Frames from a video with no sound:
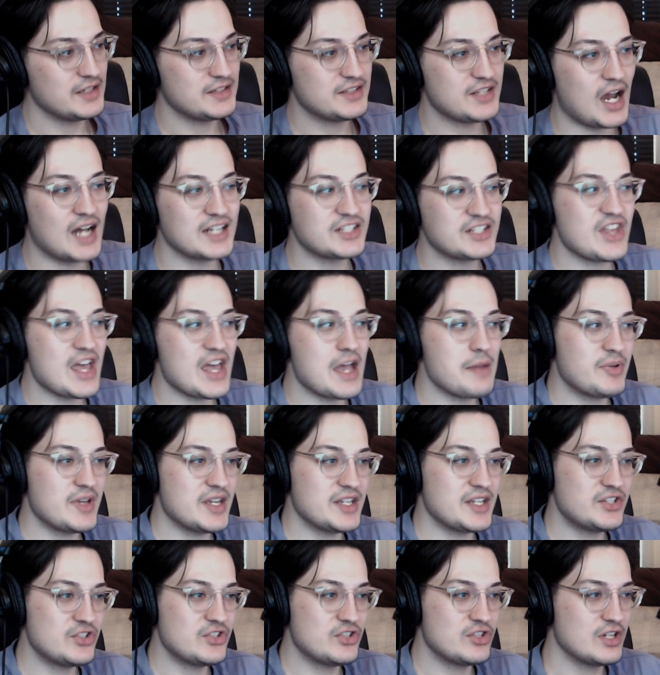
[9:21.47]
Dodge that
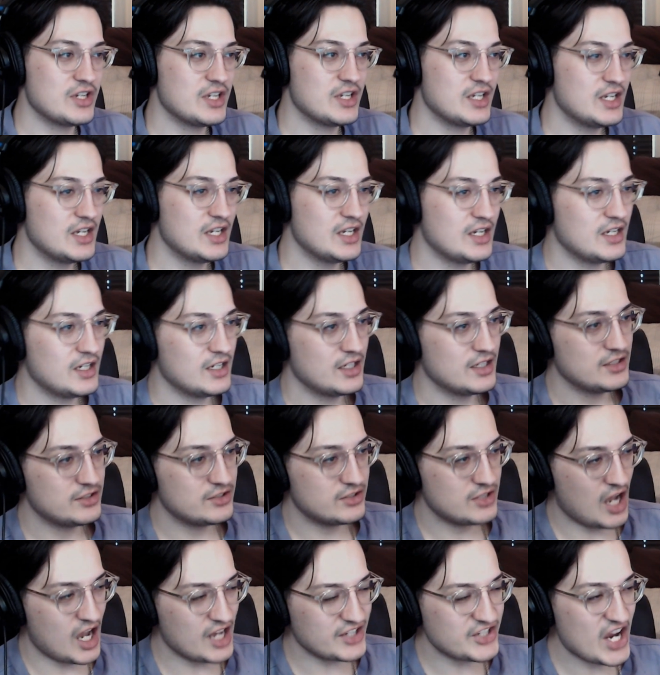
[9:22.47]
bitch.
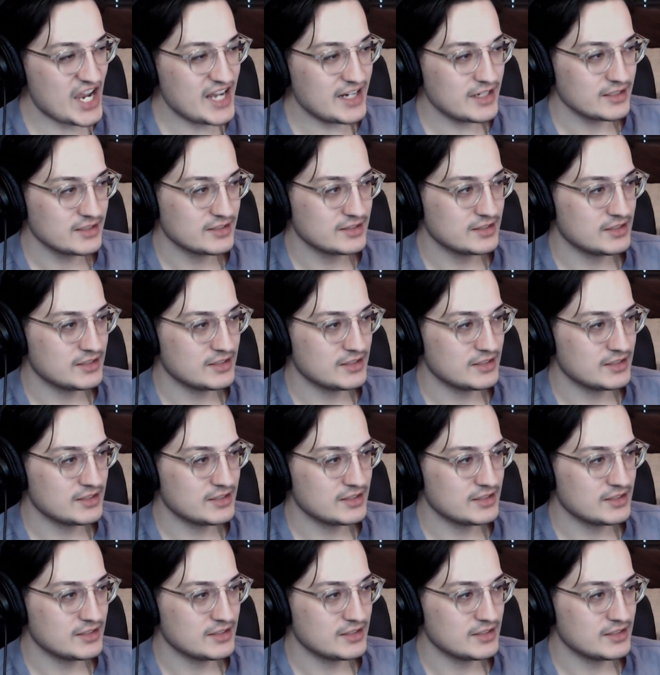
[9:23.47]
Dodge it!